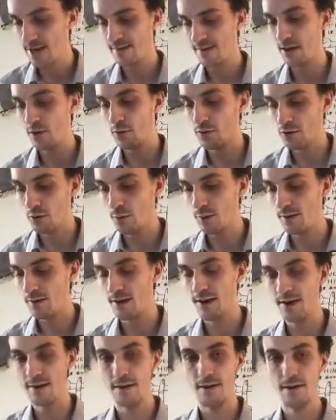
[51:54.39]
that also
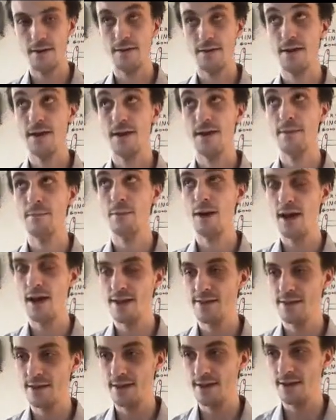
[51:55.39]
it, it
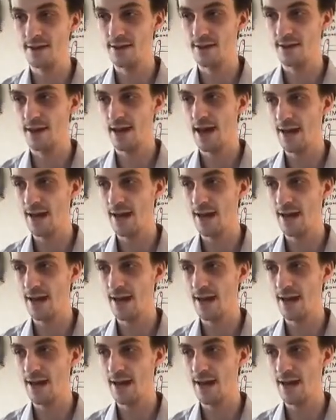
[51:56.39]
implies that it